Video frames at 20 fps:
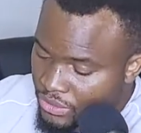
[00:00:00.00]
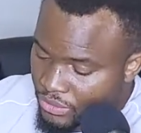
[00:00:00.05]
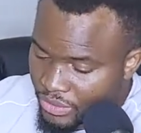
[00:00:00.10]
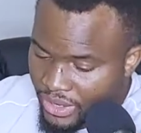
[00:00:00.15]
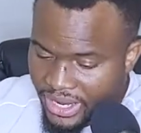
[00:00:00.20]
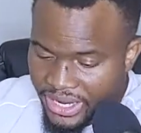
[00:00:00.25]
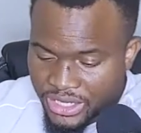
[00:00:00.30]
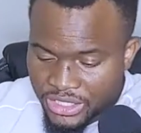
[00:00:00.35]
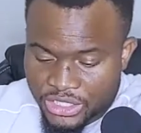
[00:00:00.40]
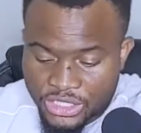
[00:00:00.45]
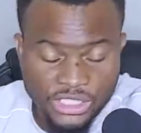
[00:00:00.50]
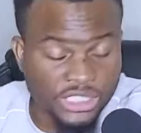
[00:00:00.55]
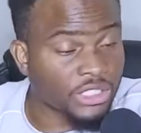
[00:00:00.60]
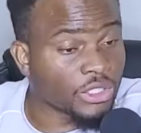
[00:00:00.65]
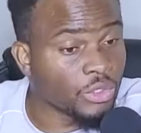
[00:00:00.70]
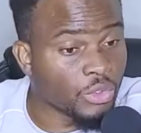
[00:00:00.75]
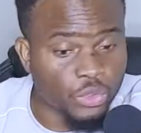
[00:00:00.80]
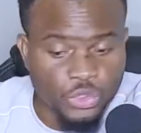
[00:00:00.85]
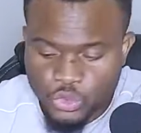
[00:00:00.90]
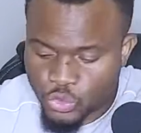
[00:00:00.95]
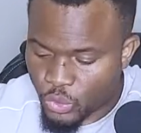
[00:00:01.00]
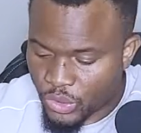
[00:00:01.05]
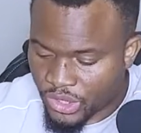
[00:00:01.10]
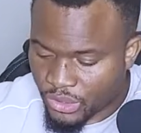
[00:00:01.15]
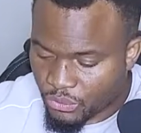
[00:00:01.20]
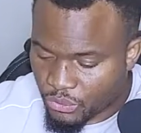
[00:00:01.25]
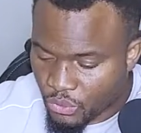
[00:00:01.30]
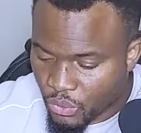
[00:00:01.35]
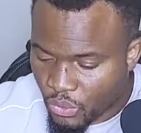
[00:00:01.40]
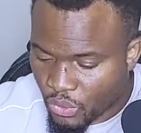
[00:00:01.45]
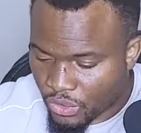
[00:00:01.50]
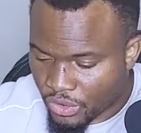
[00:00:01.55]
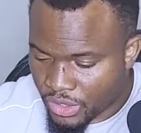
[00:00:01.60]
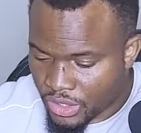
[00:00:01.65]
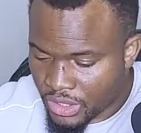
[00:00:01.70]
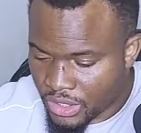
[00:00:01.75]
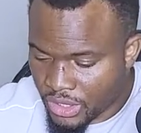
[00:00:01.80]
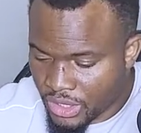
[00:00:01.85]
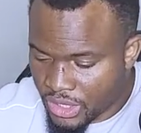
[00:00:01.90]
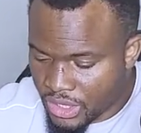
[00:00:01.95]
Right. This is Luke twenty
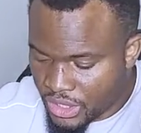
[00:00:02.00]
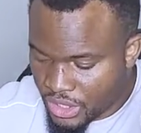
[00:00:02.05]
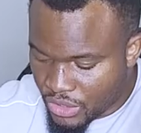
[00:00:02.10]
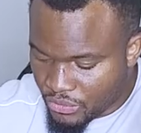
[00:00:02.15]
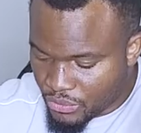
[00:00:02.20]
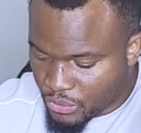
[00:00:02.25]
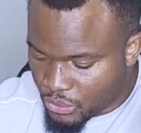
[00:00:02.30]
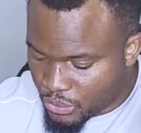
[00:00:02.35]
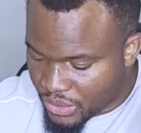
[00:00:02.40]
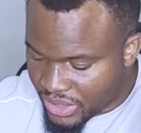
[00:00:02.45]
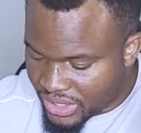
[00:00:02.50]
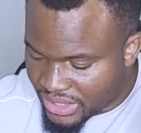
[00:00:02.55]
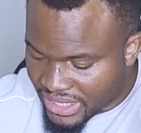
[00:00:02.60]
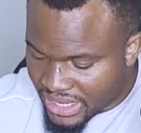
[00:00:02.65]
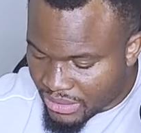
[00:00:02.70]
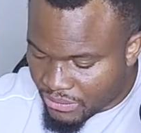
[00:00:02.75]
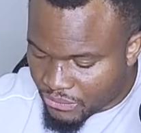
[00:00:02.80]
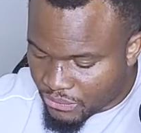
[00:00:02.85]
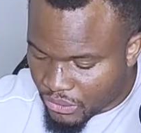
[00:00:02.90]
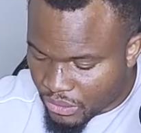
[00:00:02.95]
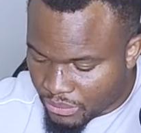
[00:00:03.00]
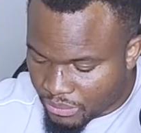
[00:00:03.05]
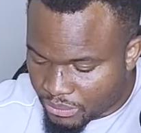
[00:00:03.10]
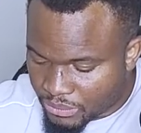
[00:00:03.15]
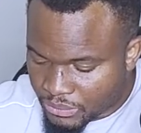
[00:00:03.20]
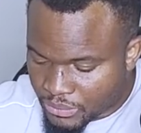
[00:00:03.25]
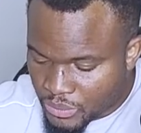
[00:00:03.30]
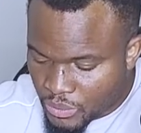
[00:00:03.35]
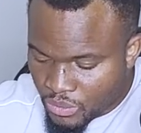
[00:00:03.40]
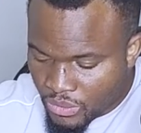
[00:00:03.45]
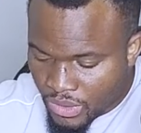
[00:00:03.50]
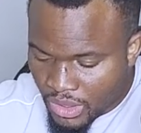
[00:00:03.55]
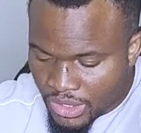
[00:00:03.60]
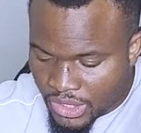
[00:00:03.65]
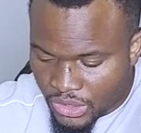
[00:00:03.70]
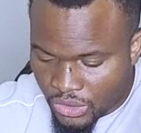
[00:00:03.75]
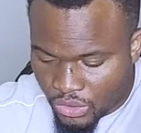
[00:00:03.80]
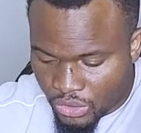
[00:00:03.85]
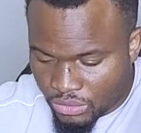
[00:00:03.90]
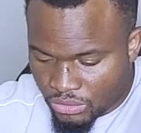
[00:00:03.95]
four. If you read them from,
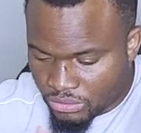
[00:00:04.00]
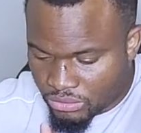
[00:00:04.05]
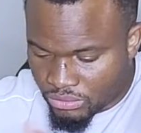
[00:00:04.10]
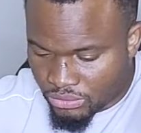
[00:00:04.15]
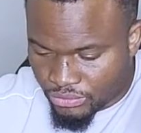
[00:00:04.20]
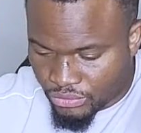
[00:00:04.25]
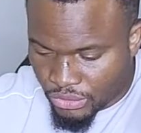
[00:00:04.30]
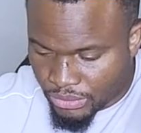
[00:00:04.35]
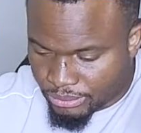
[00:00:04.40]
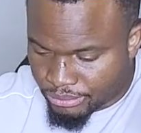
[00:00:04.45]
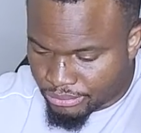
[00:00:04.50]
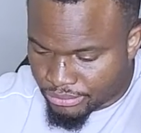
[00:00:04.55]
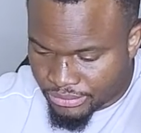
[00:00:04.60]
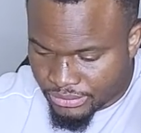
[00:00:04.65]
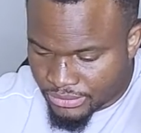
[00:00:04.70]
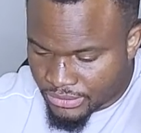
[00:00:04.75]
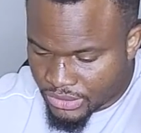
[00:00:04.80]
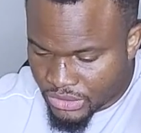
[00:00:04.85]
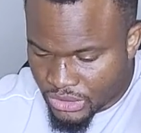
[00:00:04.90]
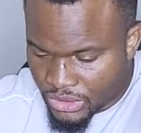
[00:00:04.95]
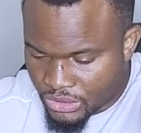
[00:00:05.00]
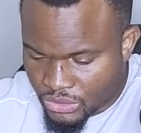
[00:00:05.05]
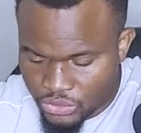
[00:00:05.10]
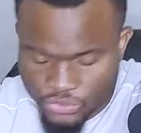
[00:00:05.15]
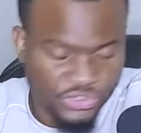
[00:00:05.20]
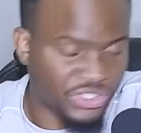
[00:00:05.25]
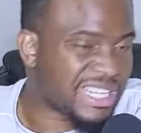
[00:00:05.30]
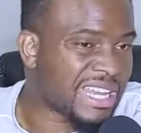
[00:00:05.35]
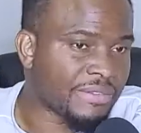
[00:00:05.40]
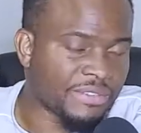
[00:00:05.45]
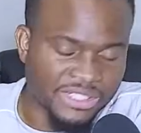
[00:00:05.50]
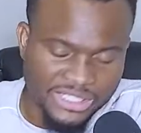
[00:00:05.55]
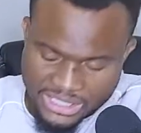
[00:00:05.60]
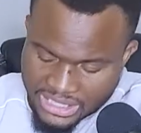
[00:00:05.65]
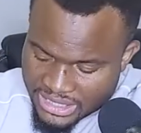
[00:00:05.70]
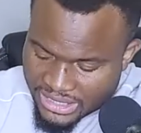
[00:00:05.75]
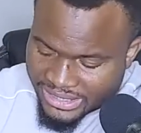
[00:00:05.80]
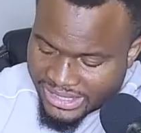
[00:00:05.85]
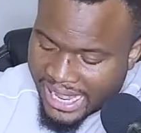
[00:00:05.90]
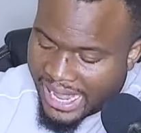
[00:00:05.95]
you know, from
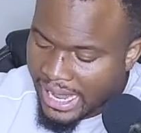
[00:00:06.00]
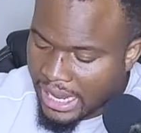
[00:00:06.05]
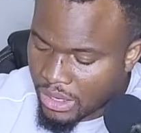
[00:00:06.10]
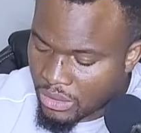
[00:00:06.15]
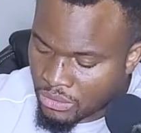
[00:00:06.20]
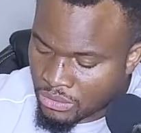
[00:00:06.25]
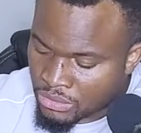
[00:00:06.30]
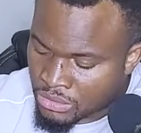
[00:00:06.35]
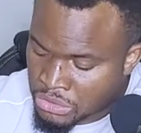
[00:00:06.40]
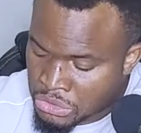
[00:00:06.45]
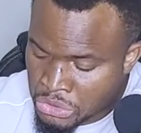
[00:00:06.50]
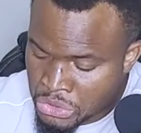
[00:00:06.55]
seventeen down,